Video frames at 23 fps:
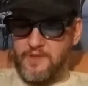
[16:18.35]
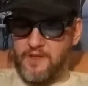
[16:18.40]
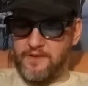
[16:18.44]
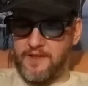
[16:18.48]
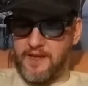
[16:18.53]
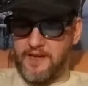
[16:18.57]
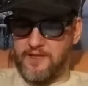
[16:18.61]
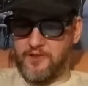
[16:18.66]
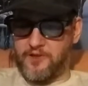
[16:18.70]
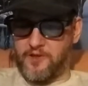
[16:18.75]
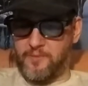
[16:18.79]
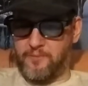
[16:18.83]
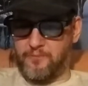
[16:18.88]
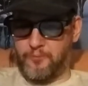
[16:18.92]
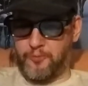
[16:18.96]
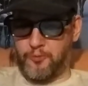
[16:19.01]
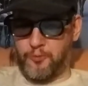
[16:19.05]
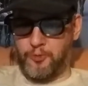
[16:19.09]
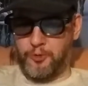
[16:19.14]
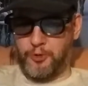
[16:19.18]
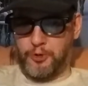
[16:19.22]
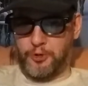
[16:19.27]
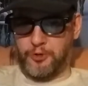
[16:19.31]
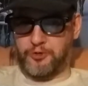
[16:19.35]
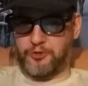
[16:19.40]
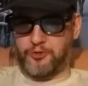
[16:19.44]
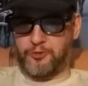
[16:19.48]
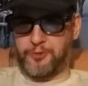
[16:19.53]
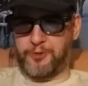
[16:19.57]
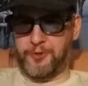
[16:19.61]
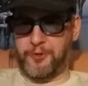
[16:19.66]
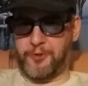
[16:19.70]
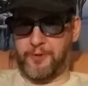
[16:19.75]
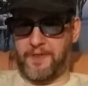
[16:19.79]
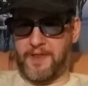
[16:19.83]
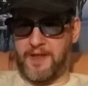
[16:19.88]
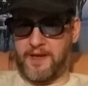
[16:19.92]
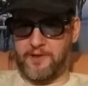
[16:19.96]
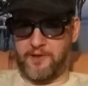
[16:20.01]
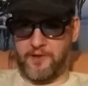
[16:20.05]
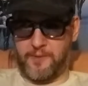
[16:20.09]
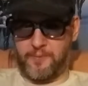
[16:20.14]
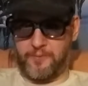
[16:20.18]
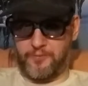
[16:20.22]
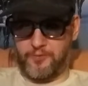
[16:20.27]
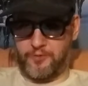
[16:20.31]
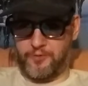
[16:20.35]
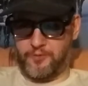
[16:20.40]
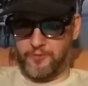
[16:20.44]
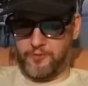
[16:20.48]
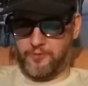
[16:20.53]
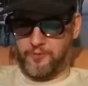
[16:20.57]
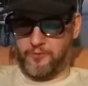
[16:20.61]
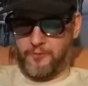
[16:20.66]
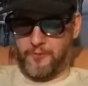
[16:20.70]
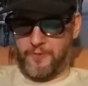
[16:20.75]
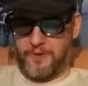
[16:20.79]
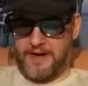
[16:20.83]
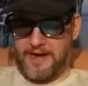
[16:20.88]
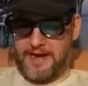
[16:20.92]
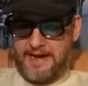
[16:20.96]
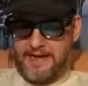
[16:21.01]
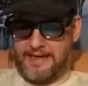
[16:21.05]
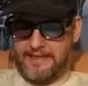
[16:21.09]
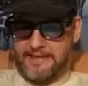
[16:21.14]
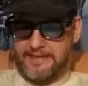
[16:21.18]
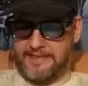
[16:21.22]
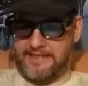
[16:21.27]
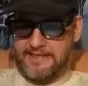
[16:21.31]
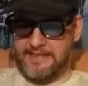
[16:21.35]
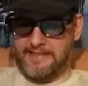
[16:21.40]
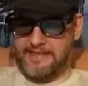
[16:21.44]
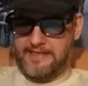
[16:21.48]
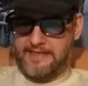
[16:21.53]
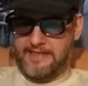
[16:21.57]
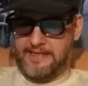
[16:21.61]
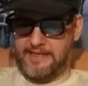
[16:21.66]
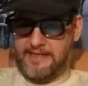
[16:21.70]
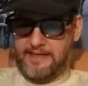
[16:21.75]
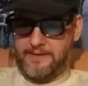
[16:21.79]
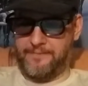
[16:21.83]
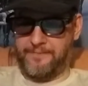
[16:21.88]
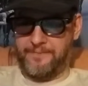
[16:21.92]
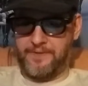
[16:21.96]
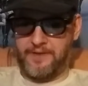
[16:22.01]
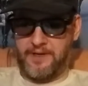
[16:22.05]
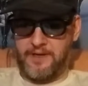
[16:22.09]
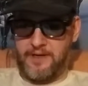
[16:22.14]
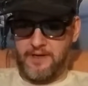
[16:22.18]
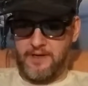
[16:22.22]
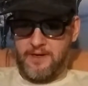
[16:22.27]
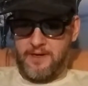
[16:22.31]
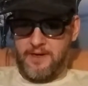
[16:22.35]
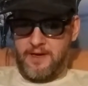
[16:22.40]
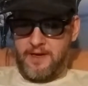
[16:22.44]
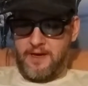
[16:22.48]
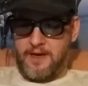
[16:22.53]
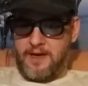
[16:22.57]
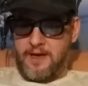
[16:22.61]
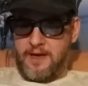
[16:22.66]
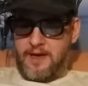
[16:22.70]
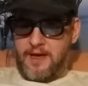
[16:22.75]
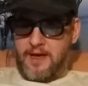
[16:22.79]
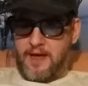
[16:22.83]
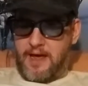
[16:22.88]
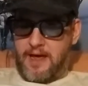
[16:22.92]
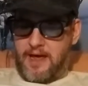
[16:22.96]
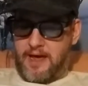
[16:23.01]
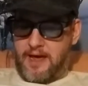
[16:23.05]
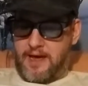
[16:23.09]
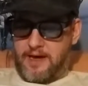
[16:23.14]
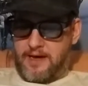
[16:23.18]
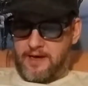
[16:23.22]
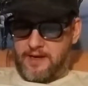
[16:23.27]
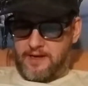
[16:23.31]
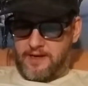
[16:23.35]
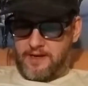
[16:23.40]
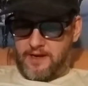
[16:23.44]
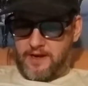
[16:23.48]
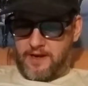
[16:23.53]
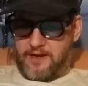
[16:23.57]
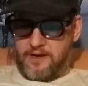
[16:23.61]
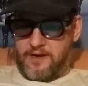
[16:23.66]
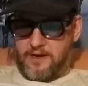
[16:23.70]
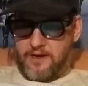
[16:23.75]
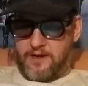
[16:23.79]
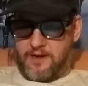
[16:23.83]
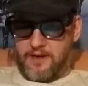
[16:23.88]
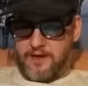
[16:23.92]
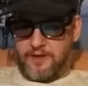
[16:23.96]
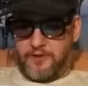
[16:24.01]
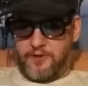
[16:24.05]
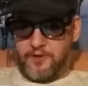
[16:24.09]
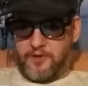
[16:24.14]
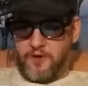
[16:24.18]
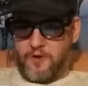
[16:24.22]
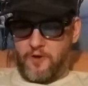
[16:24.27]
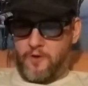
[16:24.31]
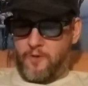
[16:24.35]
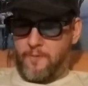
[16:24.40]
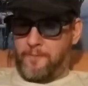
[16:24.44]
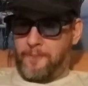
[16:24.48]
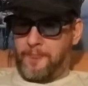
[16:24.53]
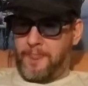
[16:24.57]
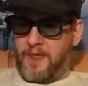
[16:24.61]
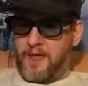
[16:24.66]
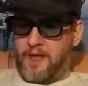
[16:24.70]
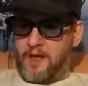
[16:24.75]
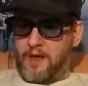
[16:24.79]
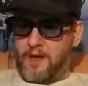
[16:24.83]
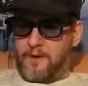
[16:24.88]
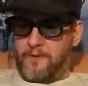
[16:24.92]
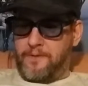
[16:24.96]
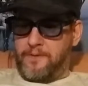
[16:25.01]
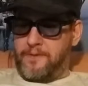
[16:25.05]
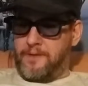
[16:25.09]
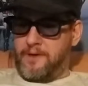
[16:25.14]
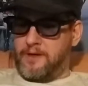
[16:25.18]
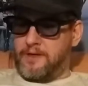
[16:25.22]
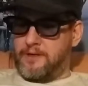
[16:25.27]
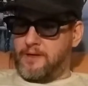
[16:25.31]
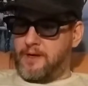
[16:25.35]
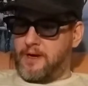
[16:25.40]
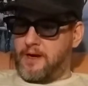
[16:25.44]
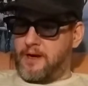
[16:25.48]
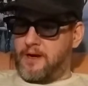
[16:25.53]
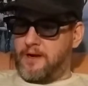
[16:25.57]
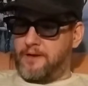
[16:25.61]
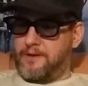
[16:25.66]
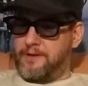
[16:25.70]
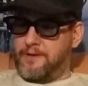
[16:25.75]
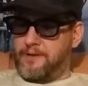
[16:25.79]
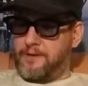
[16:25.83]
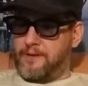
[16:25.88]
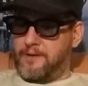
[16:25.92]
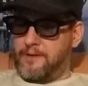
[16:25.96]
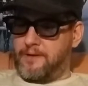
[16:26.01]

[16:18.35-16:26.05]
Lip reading: That's the brutal truth. That's the brutal reality. And so, fuck,